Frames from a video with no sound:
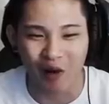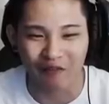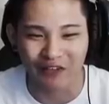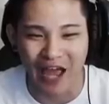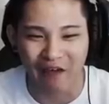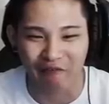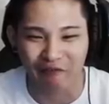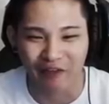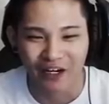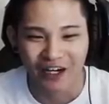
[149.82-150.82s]
of death.
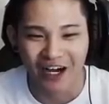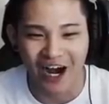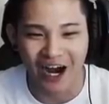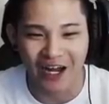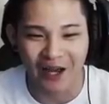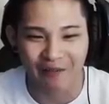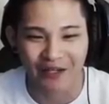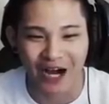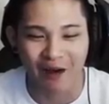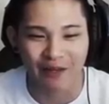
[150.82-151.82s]
I am
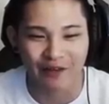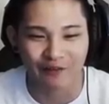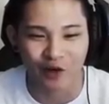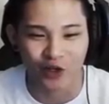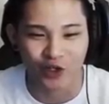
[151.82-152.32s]
coming for